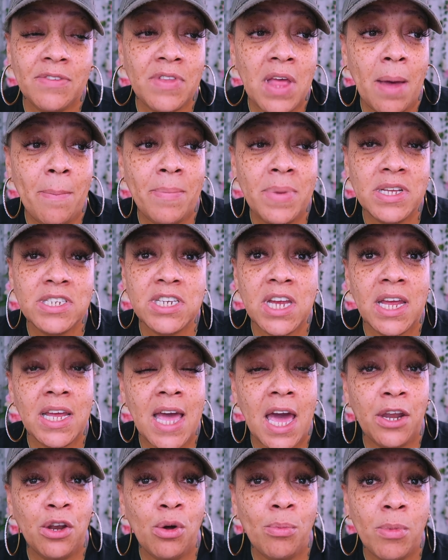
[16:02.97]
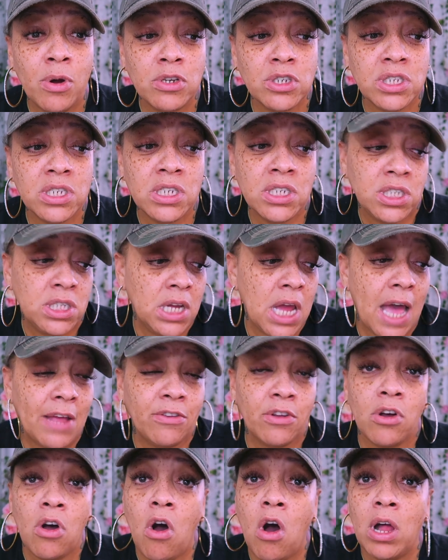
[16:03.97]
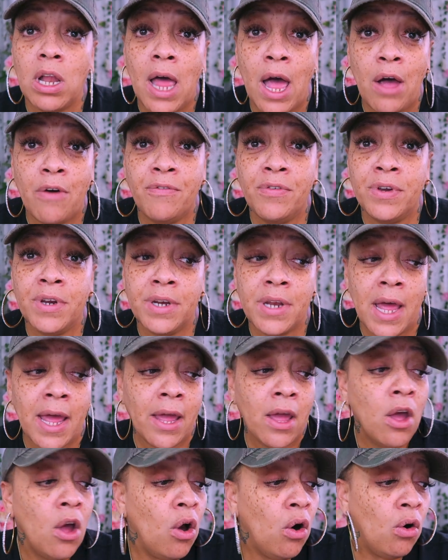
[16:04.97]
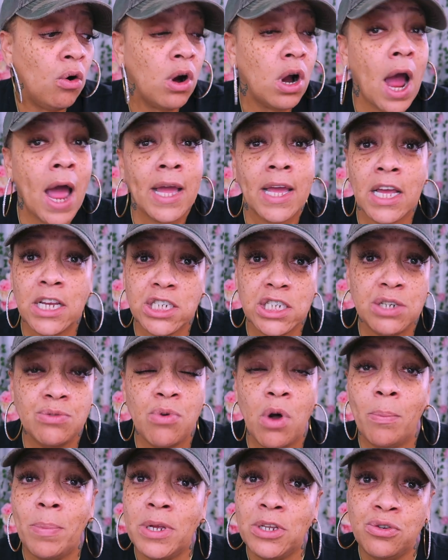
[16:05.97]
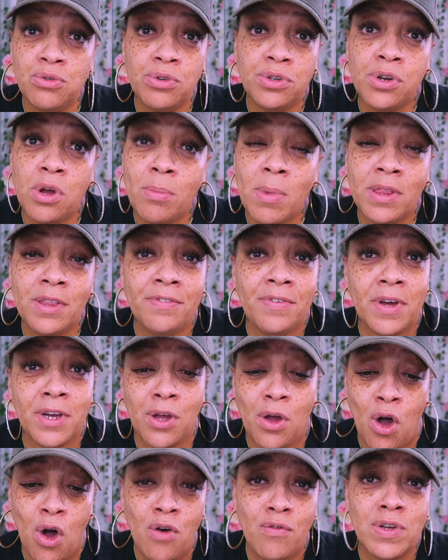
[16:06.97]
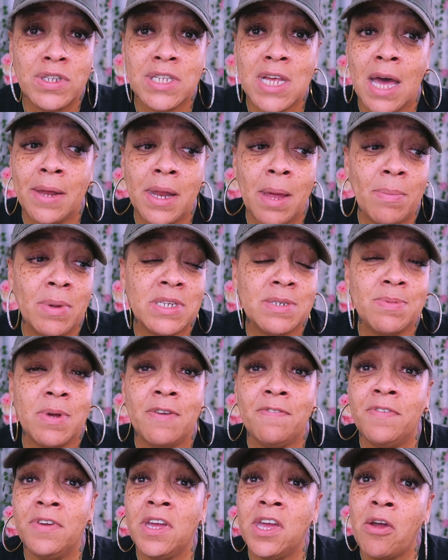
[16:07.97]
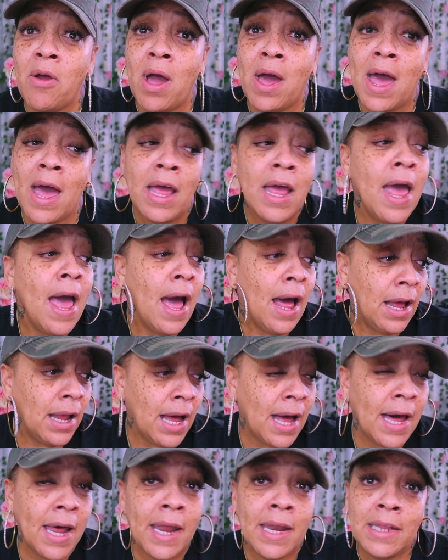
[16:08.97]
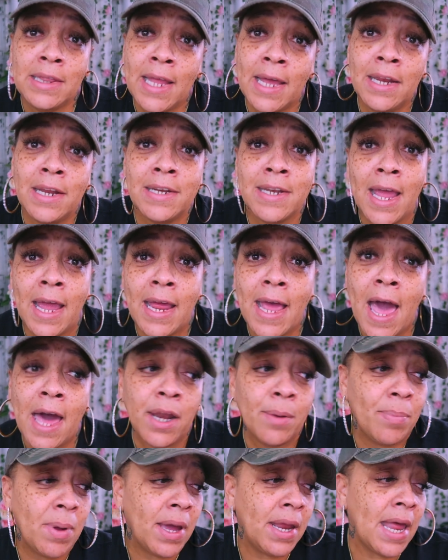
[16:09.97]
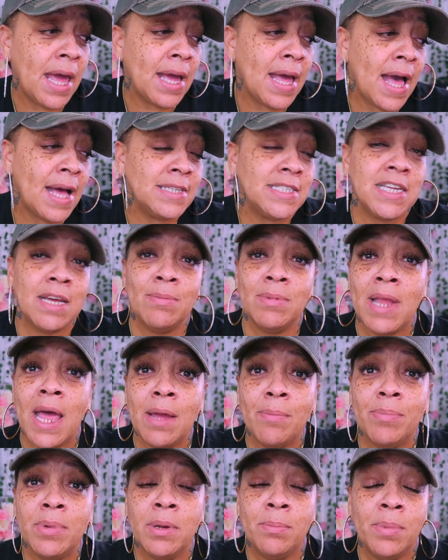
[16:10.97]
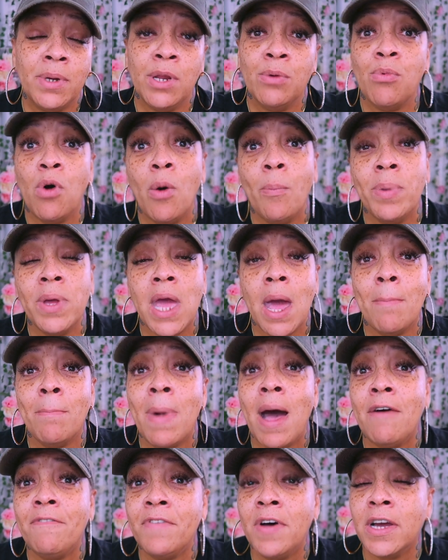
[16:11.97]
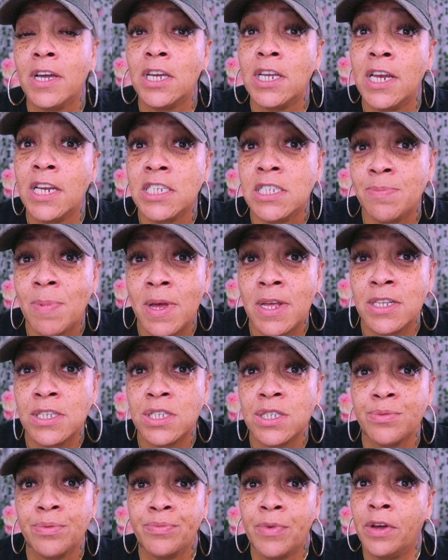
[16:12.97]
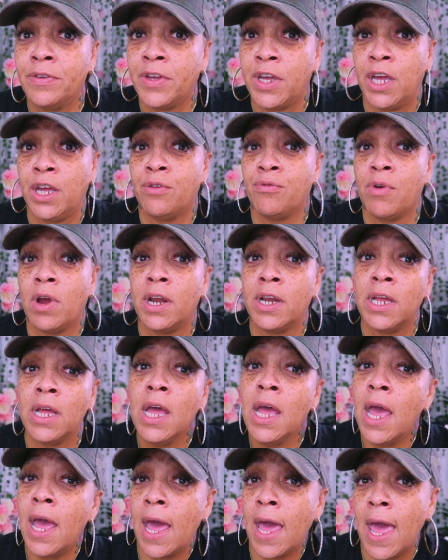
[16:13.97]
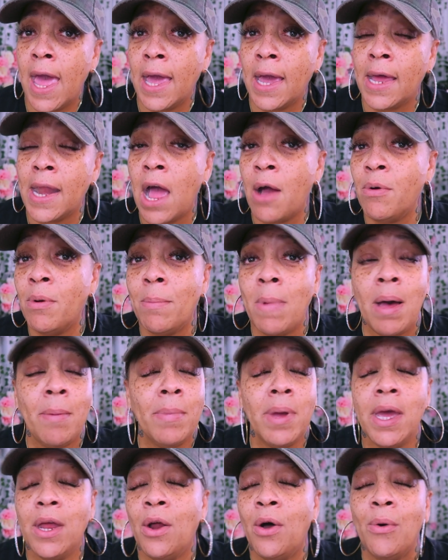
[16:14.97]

If that bitch ain't got no emergency, she had to call out for the night. Or I guess she won't be doing no motherfucking overtime. That bitch better figure out uh, at a later date how to pay that goddamn light bill, but it won't be at my fucking expense of getting ready and hanging out with my man.